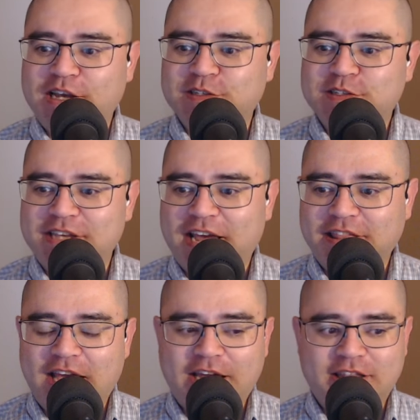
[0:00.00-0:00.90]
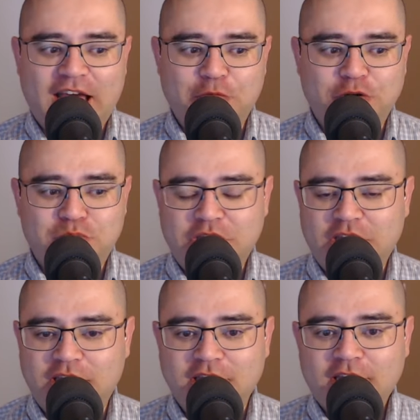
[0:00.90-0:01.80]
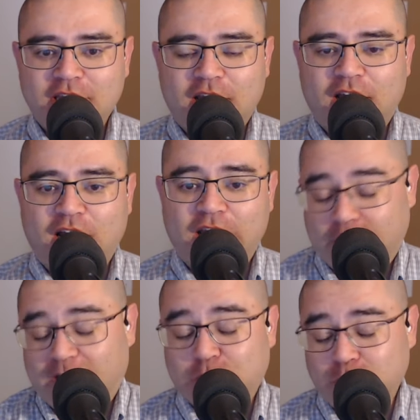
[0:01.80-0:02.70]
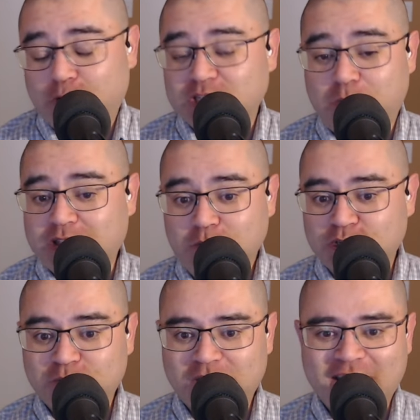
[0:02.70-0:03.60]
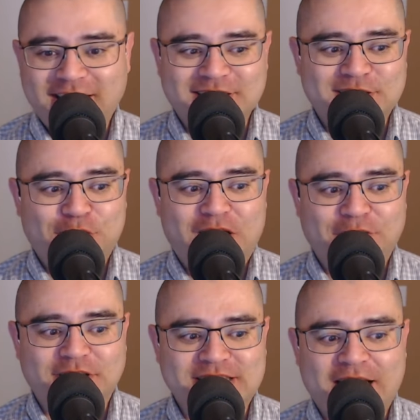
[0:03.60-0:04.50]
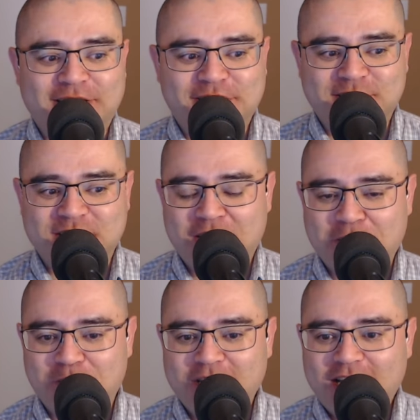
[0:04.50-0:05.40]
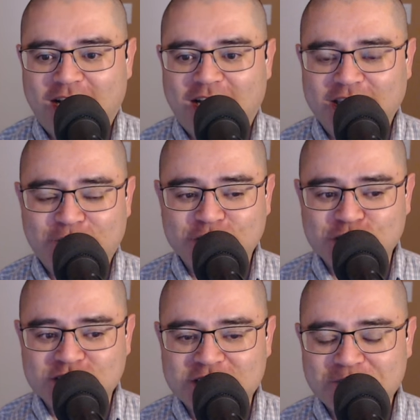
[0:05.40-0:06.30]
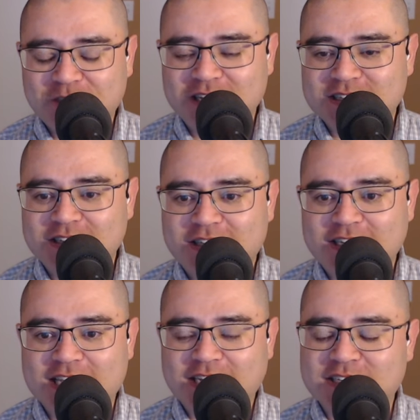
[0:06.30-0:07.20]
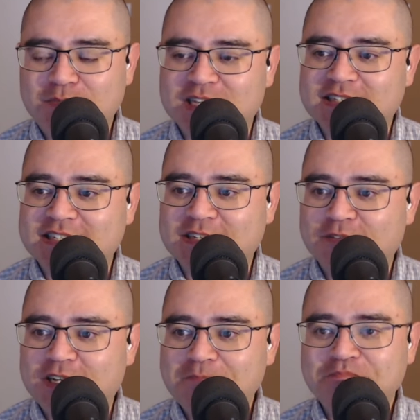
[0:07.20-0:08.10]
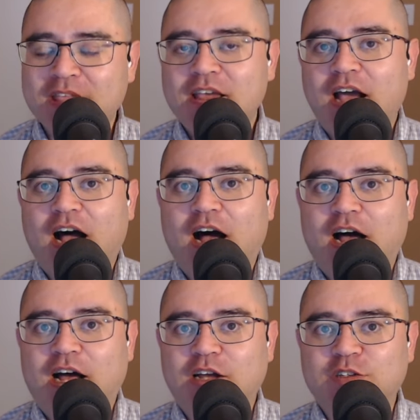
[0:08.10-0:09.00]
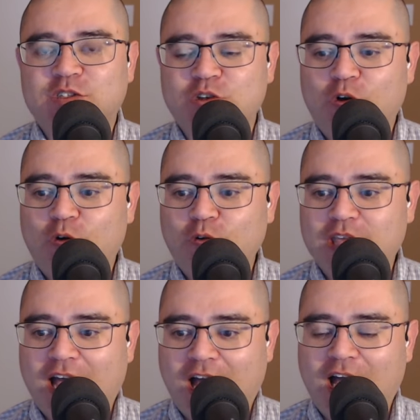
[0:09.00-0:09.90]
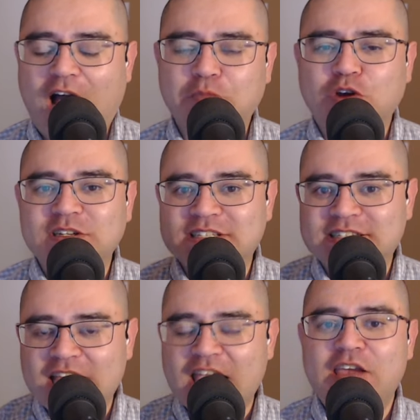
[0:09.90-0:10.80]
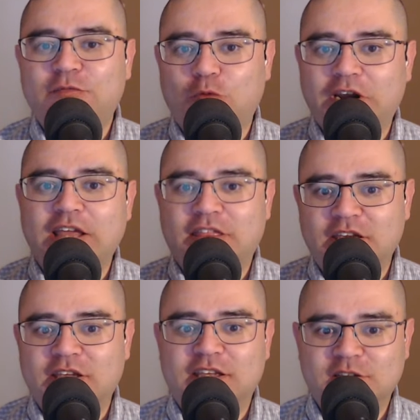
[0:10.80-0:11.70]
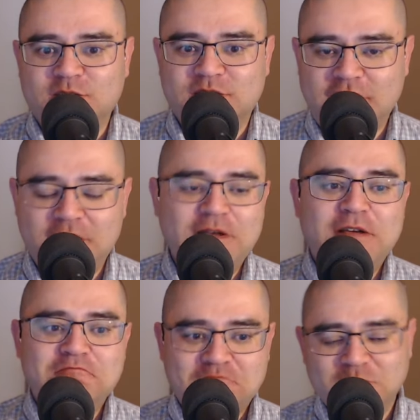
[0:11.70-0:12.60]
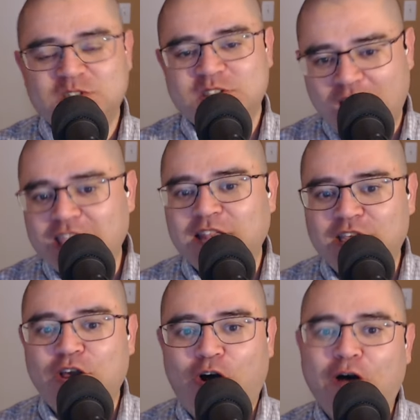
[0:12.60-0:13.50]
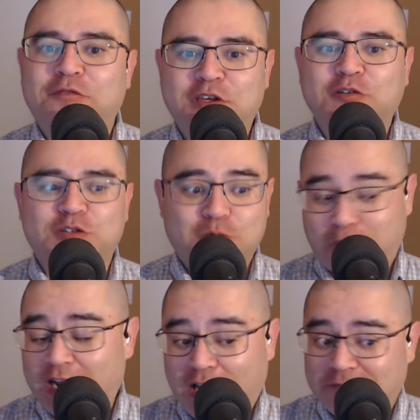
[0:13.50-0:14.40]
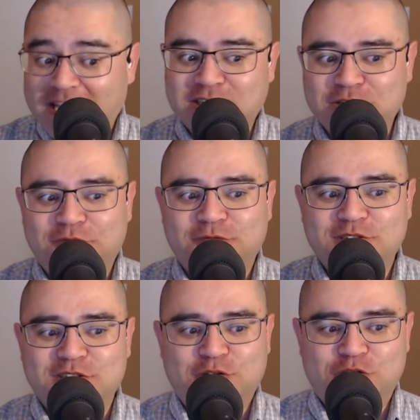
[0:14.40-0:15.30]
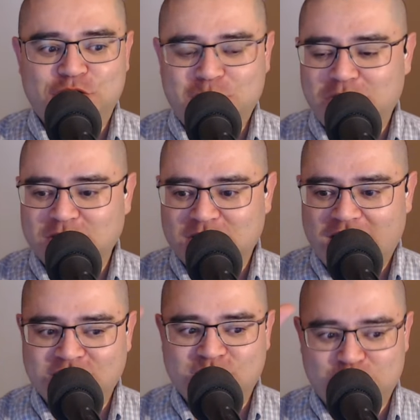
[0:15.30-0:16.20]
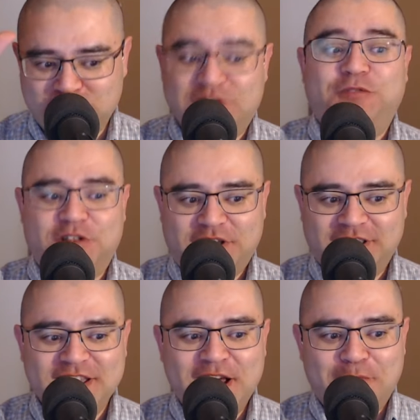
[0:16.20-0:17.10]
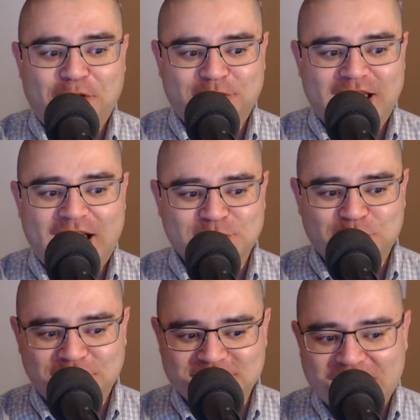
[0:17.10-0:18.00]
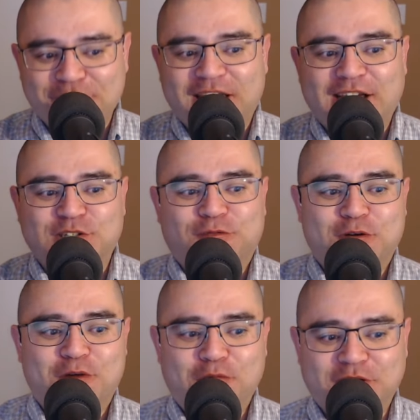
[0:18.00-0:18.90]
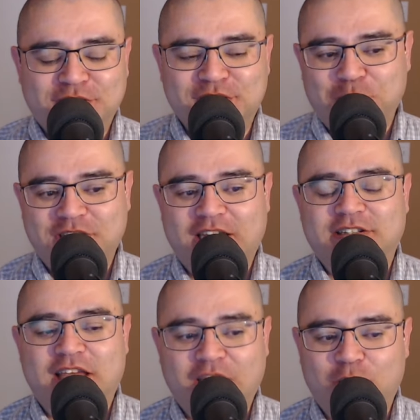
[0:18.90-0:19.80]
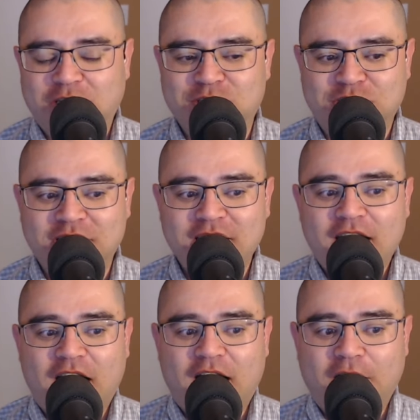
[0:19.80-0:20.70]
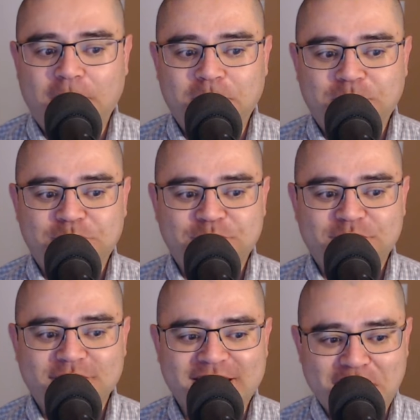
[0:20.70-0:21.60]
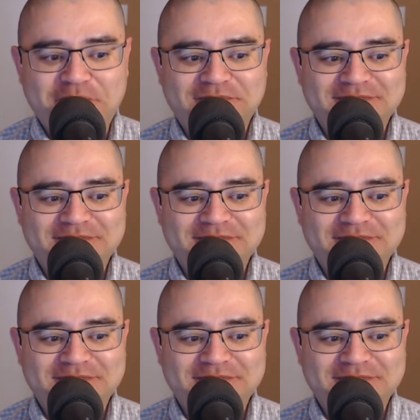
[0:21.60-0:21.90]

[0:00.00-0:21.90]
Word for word: Yes, yeah, that that would be. Uh, in fact, we would expect them to because they don't have exactly the same uh, efficiency, the exact same sensitivity. Yeah. Uh, so yeah, I'm gonna save what I think is the slightly off kilter but effective solution because he asks specifically about that. So I'm going to save that just for a moment until we get to that question. I know what um, it is. I know yep.